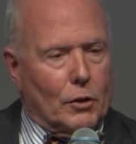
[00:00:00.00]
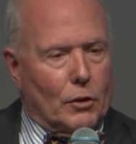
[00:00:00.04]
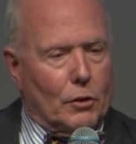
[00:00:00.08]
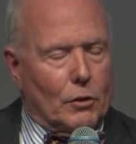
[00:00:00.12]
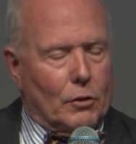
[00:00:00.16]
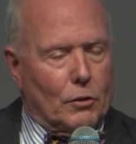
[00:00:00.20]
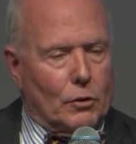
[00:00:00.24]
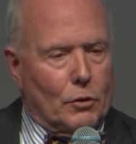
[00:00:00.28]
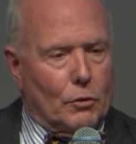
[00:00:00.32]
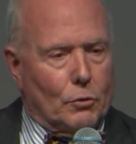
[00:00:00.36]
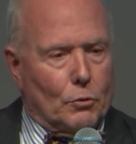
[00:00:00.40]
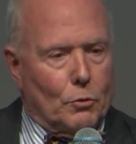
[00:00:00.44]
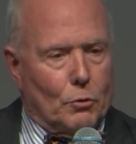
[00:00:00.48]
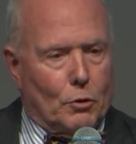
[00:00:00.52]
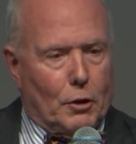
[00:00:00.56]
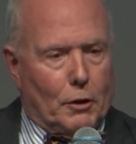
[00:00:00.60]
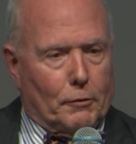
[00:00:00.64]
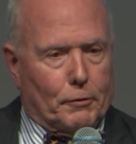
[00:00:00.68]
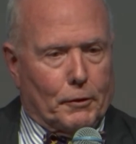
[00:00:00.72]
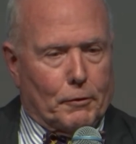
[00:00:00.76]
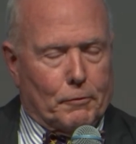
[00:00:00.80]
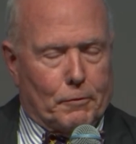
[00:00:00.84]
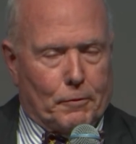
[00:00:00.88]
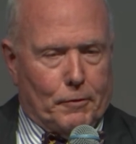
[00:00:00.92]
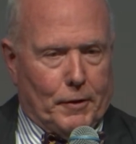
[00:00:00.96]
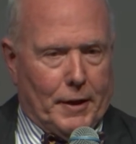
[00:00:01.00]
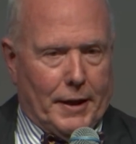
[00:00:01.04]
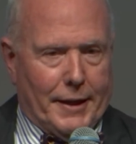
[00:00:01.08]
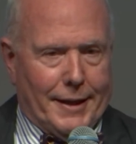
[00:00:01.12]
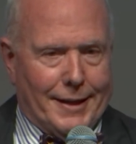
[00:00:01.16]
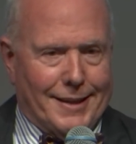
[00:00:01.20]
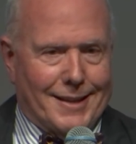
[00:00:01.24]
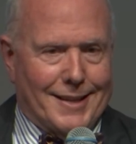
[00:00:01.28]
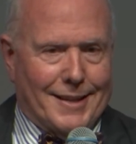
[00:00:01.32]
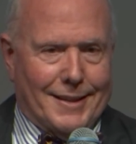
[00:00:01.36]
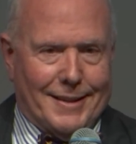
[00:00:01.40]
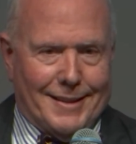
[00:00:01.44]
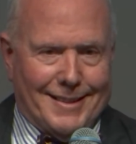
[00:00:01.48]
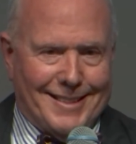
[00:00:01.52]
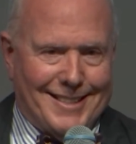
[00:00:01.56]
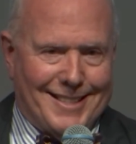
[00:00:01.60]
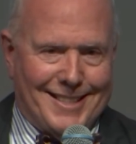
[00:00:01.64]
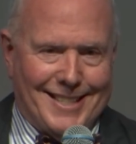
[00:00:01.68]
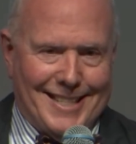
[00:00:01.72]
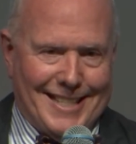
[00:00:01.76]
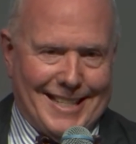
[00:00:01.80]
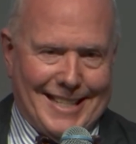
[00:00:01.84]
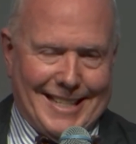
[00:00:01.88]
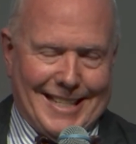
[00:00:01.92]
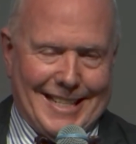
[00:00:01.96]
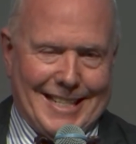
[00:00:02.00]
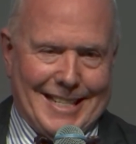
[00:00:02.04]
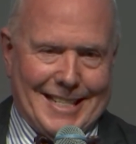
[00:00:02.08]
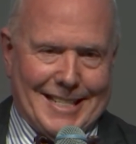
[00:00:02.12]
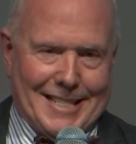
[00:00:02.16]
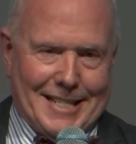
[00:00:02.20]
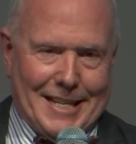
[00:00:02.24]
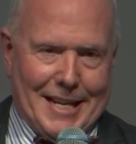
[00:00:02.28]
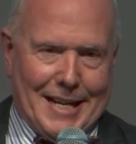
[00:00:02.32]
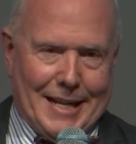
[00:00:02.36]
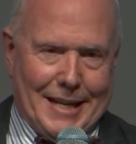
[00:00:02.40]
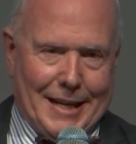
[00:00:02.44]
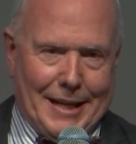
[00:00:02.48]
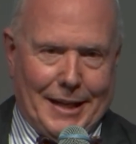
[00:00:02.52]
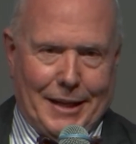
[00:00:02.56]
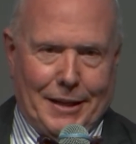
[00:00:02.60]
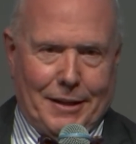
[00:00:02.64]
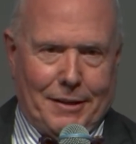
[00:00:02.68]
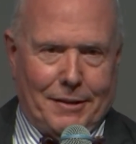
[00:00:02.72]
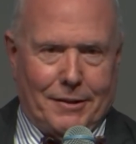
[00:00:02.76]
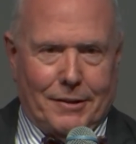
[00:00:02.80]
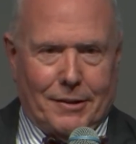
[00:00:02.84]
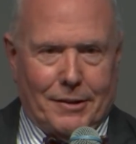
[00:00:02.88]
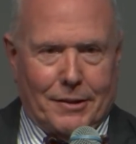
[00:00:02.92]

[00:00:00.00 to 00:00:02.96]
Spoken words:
you often find DE&I,